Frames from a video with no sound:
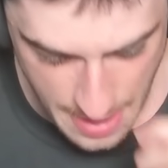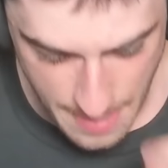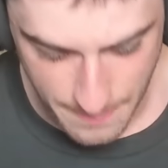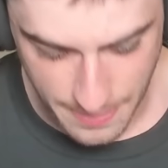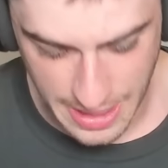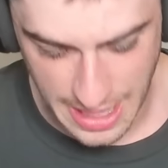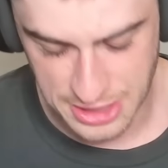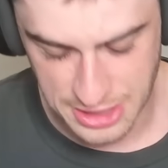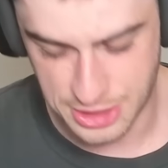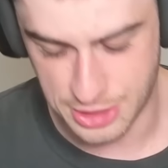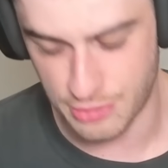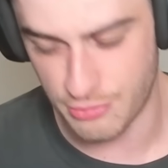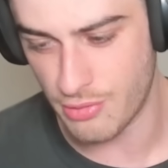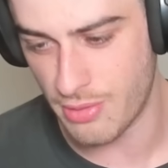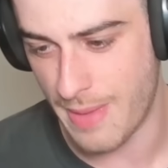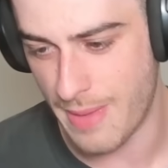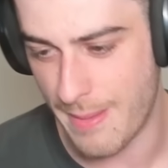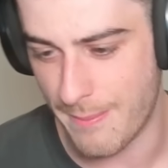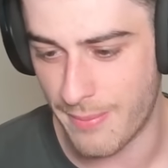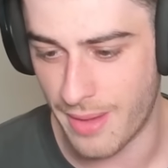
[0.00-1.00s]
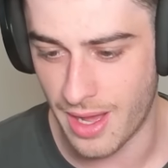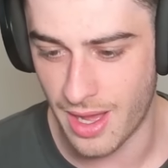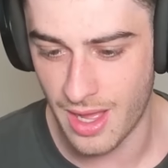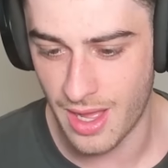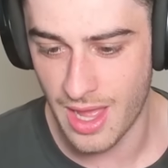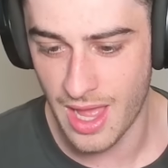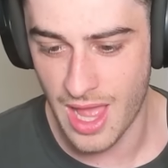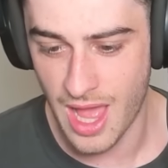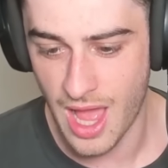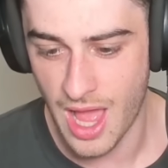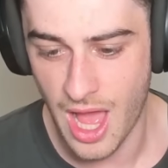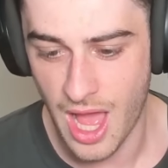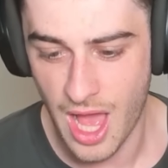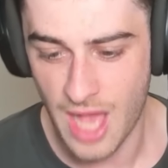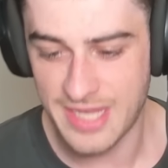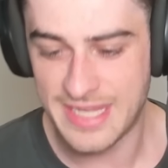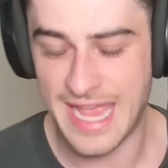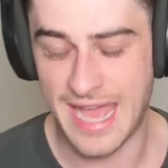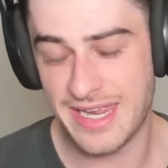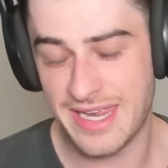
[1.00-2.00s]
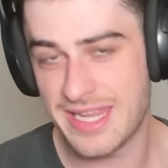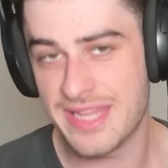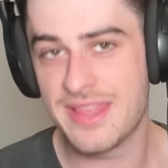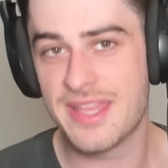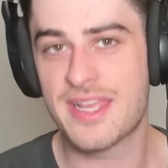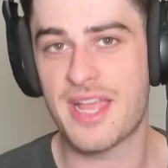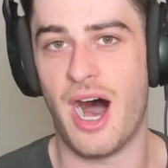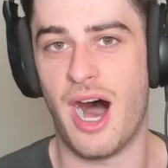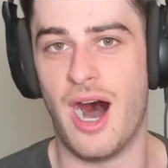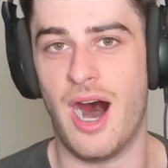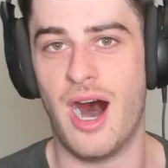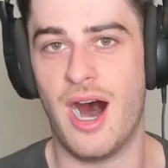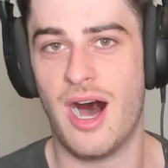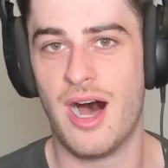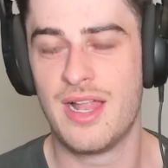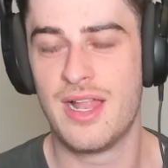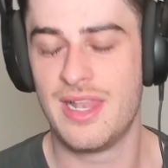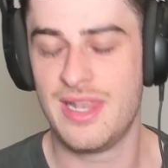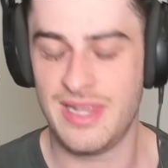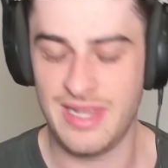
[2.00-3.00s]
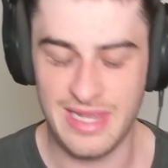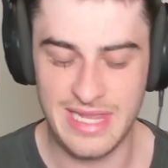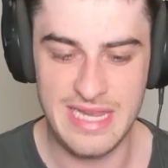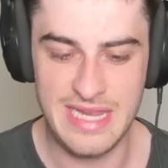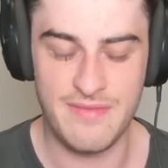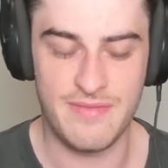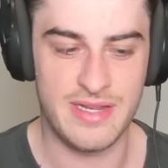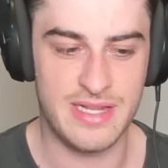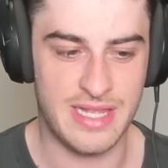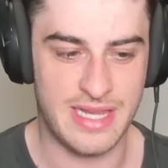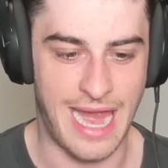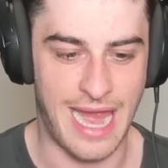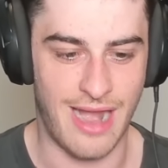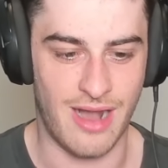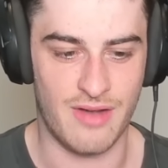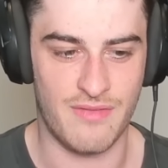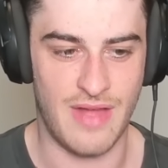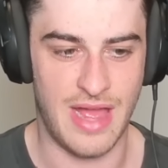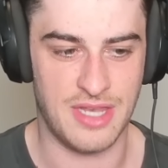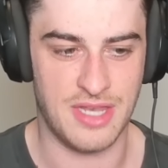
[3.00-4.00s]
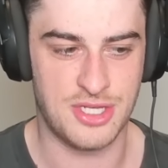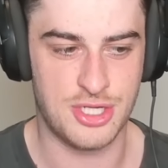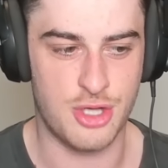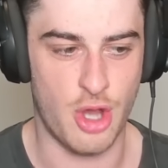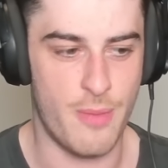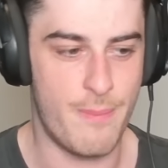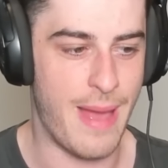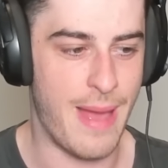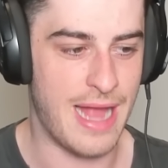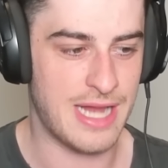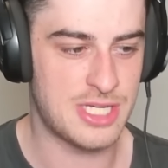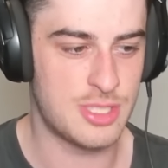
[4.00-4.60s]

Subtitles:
but I do remember getting in the car, leaving the caravan to go back to